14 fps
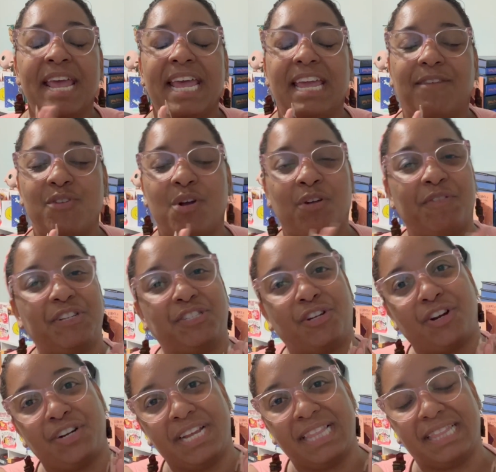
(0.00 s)
If you are
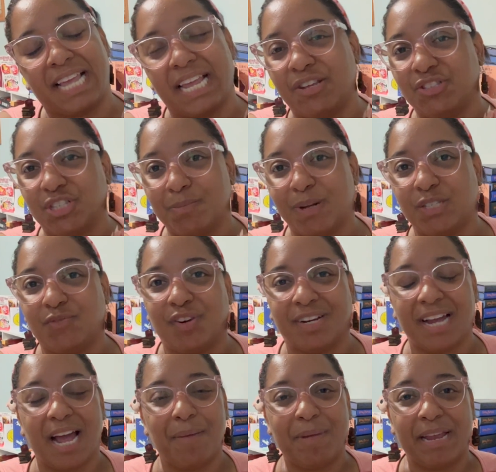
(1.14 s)
returning, thank you so much for
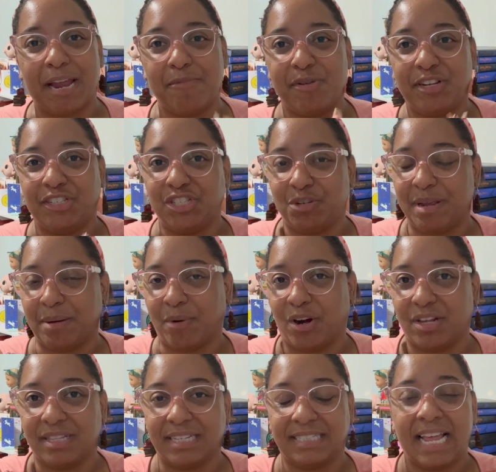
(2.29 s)
coming. I appreciate you being part
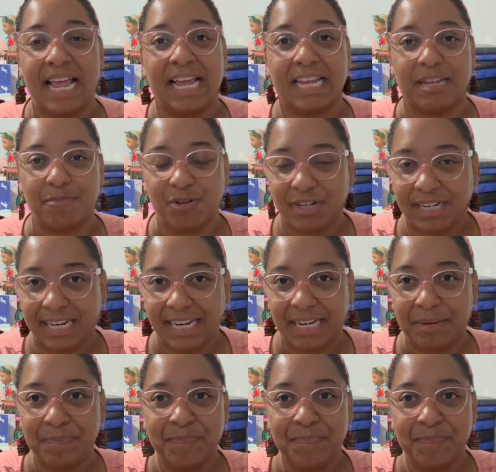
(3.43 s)
of this community.